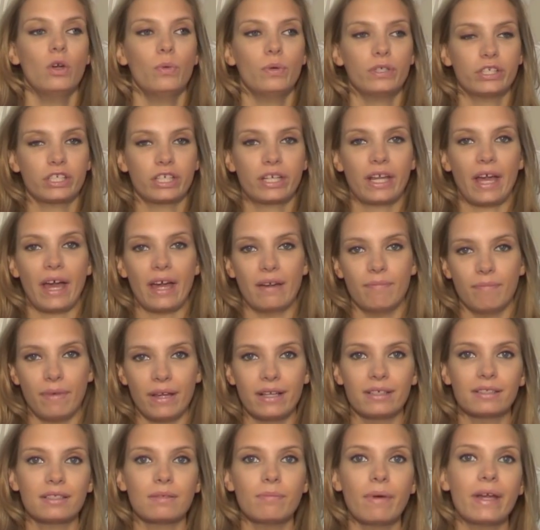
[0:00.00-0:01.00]
which again
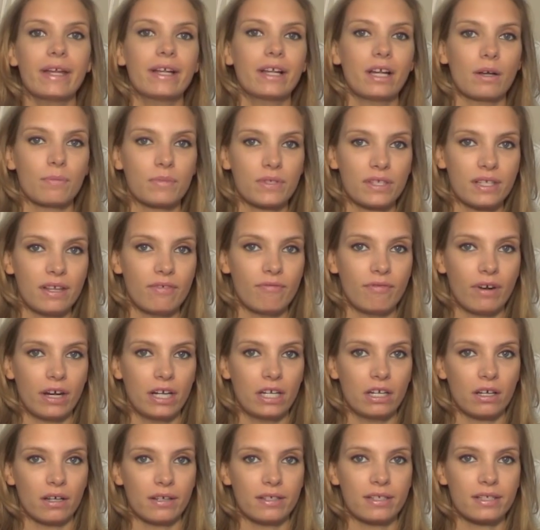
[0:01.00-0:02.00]
makes the makeup sit
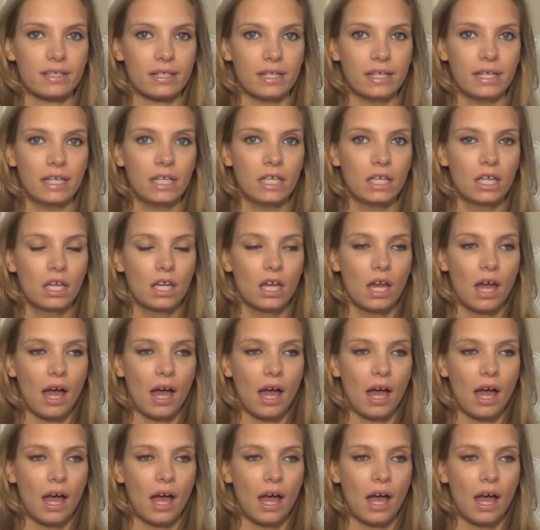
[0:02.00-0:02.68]
very nicely.